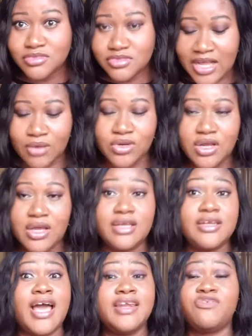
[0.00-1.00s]
Now,
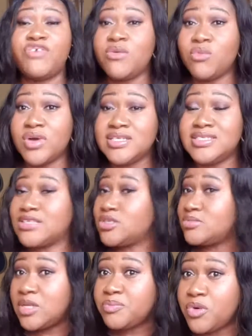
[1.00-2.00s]
there are different ways. There's
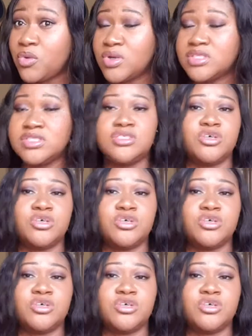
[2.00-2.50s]
some simple ones.